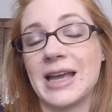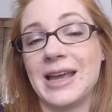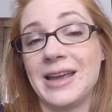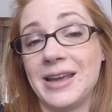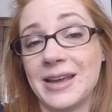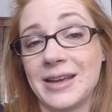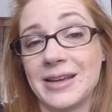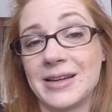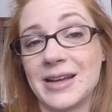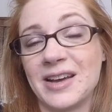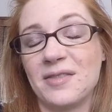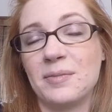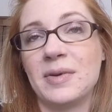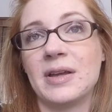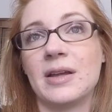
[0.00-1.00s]
And
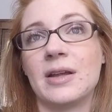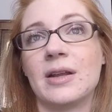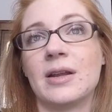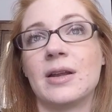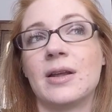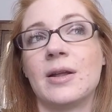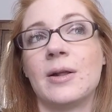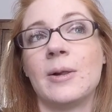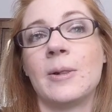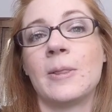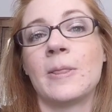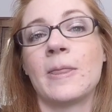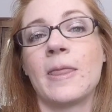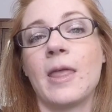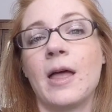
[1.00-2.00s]
I've been
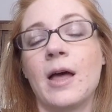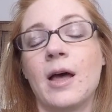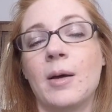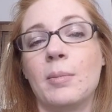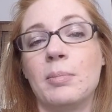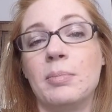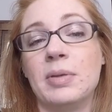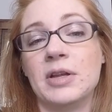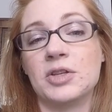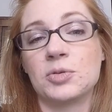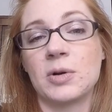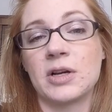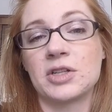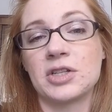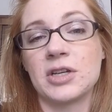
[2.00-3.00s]
binge
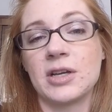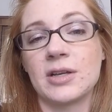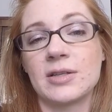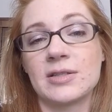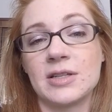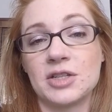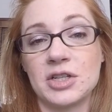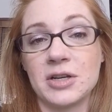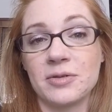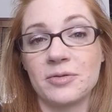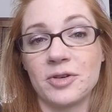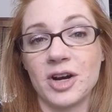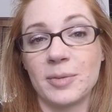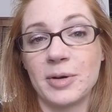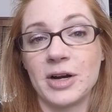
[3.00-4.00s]
watching Stitching
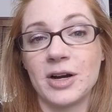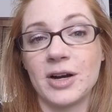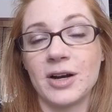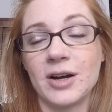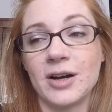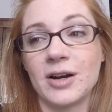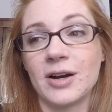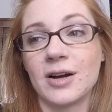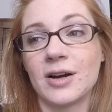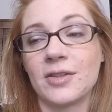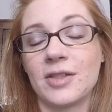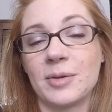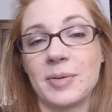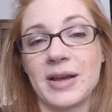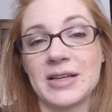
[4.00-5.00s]
Farmer
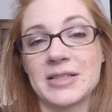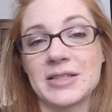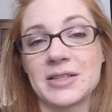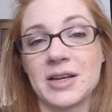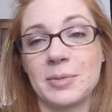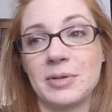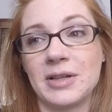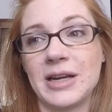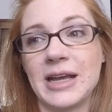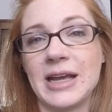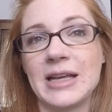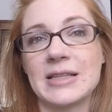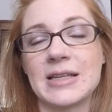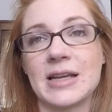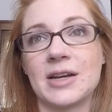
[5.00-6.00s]
the past couple of
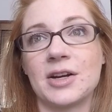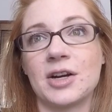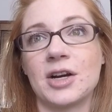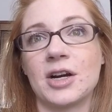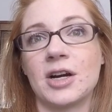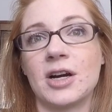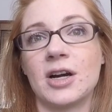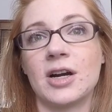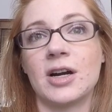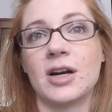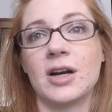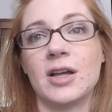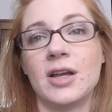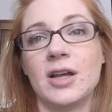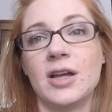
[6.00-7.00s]
days, and her
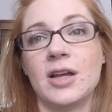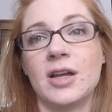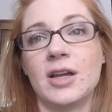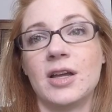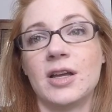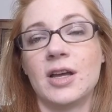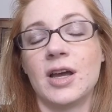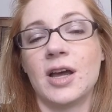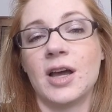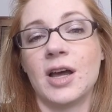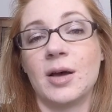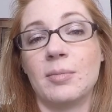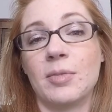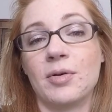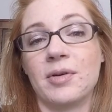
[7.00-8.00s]

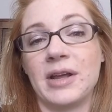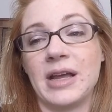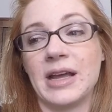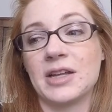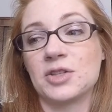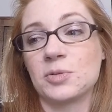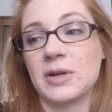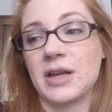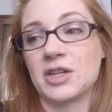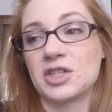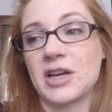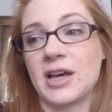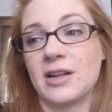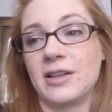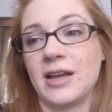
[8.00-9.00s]
Marie Antoinette
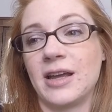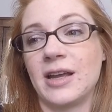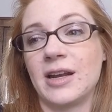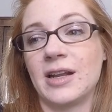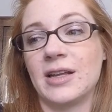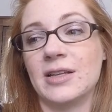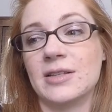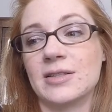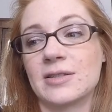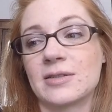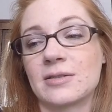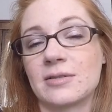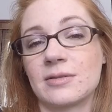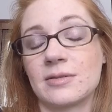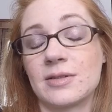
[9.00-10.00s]
Chatelain
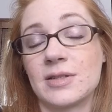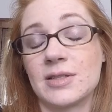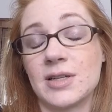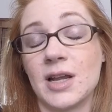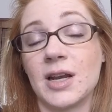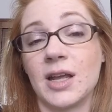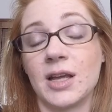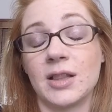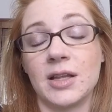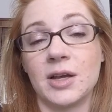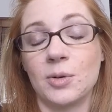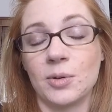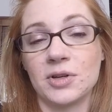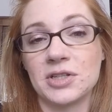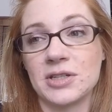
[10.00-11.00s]
is stunningly
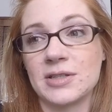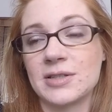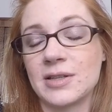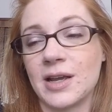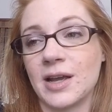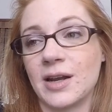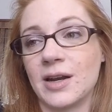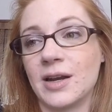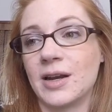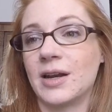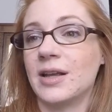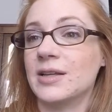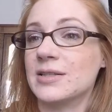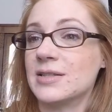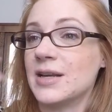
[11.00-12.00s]
gorgeous and
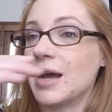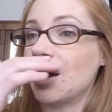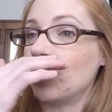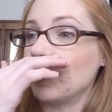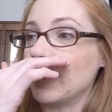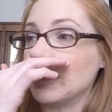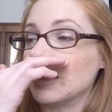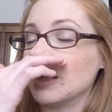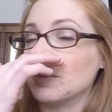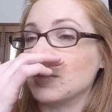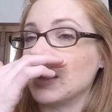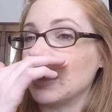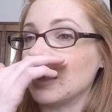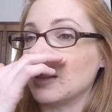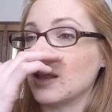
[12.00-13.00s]
is now making
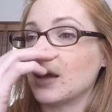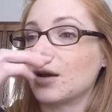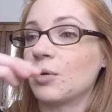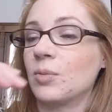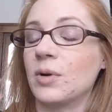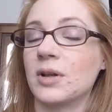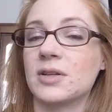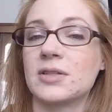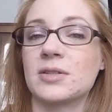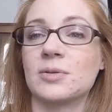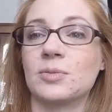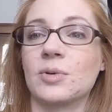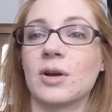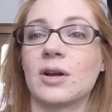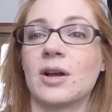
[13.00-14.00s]
me like want to
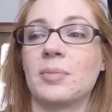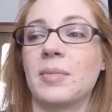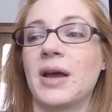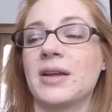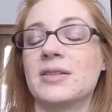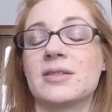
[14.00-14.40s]
work on mine.